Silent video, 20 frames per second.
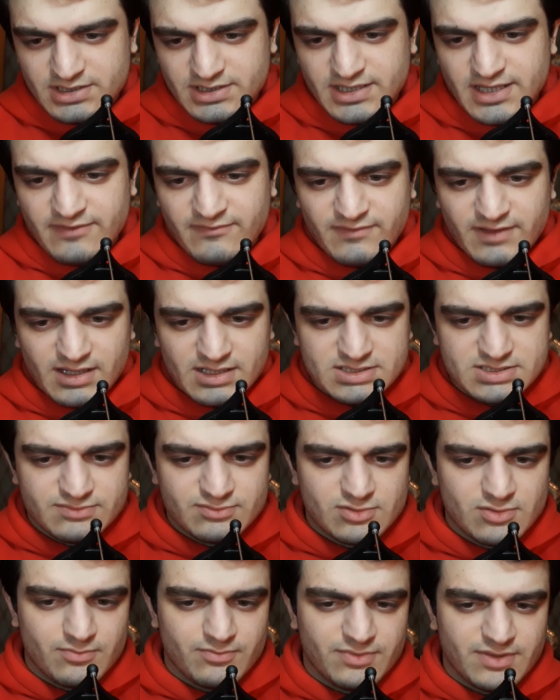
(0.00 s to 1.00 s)
deviates
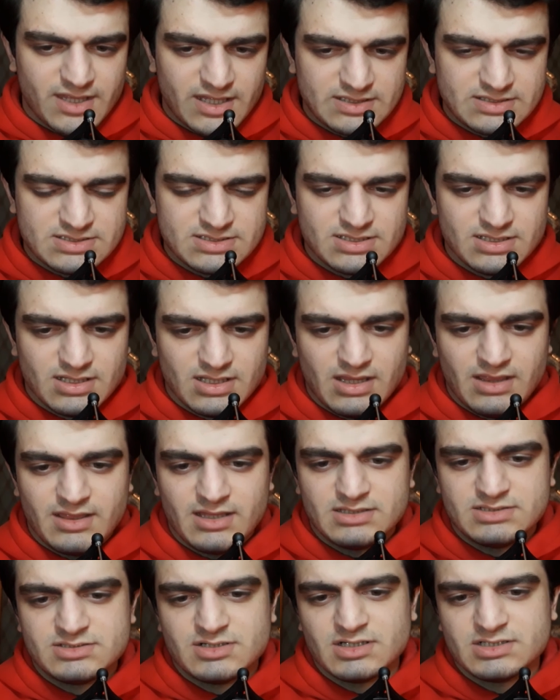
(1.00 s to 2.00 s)
from that in the
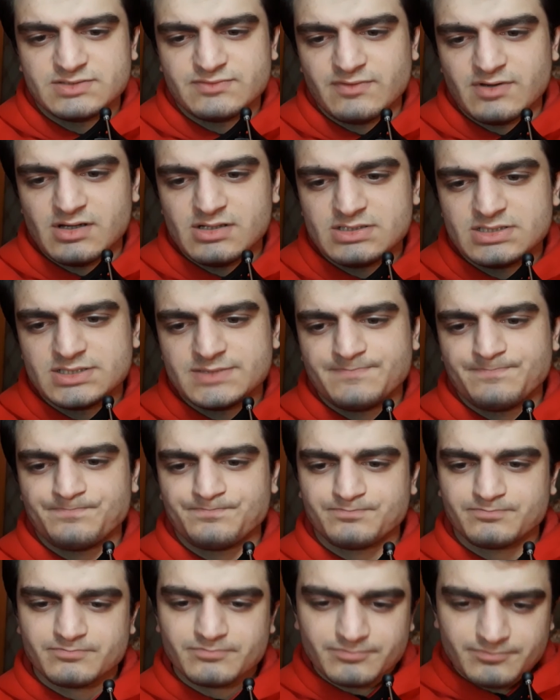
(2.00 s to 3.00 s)
transference
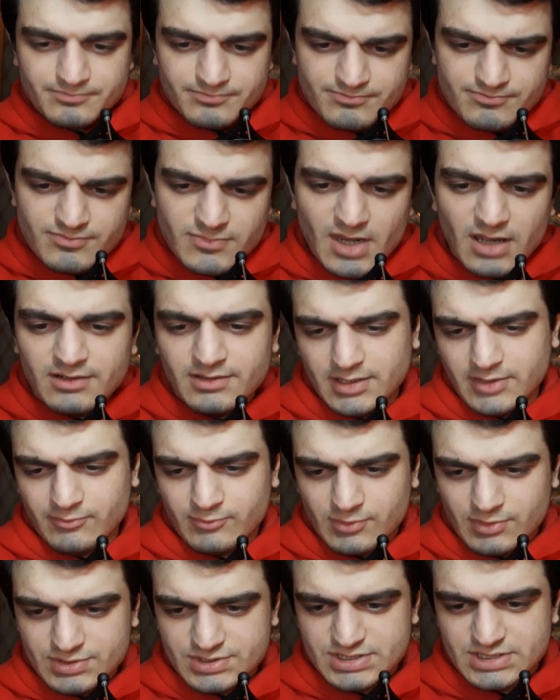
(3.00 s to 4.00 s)

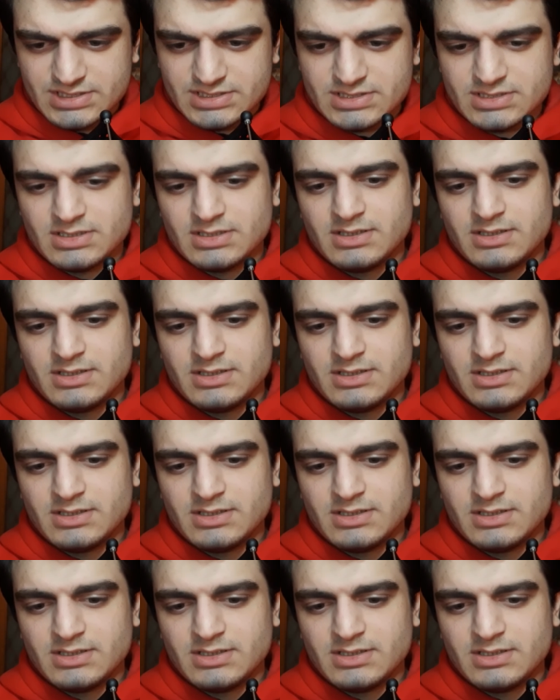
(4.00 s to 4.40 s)
neurosis.